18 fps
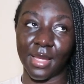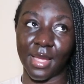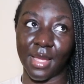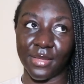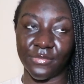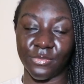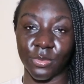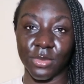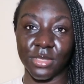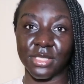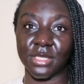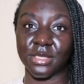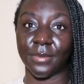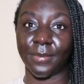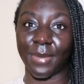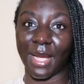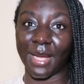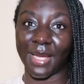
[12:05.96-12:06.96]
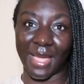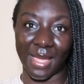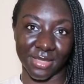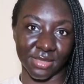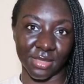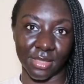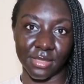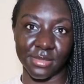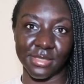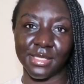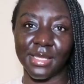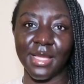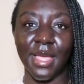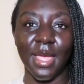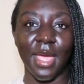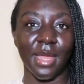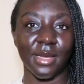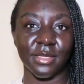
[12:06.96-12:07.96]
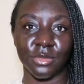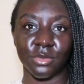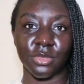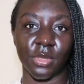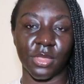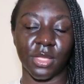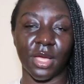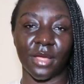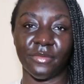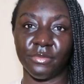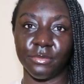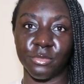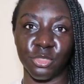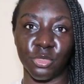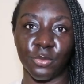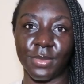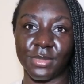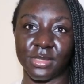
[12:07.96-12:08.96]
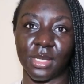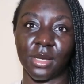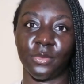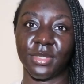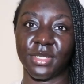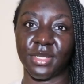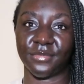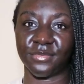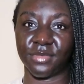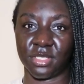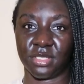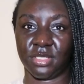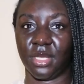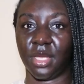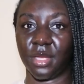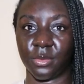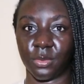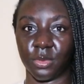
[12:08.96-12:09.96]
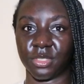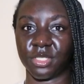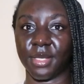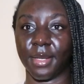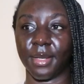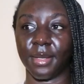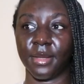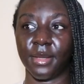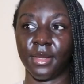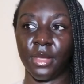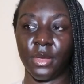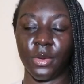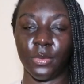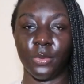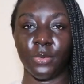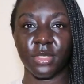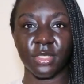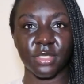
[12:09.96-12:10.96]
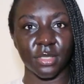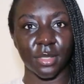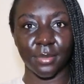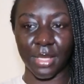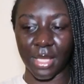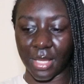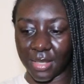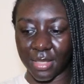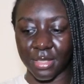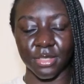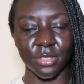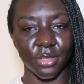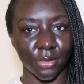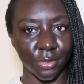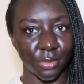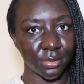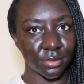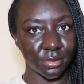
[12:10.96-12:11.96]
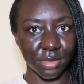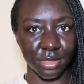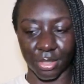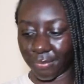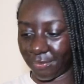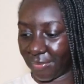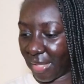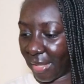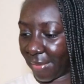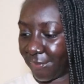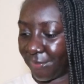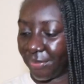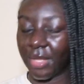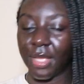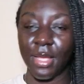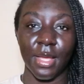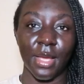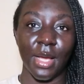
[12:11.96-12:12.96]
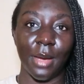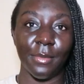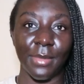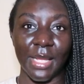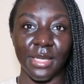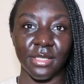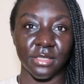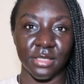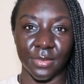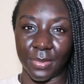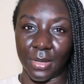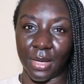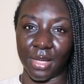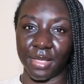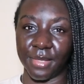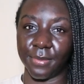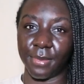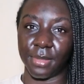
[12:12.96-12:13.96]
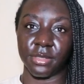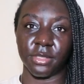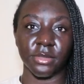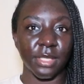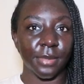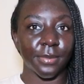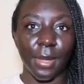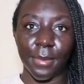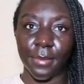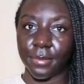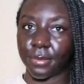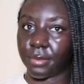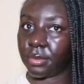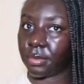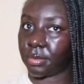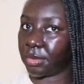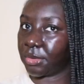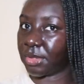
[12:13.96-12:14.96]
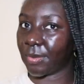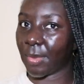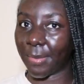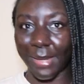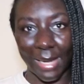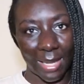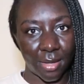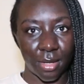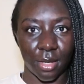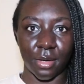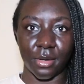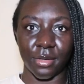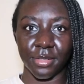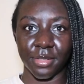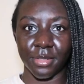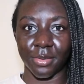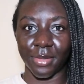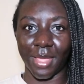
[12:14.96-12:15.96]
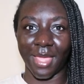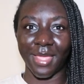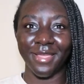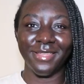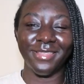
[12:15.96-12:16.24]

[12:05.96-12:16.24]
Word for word: if you want to see some black excellence. There's also the guy from Supacell which I've just started watching which I'm getting into. So yeah, I'm late to the party, but don't take my don't take my black card, okay?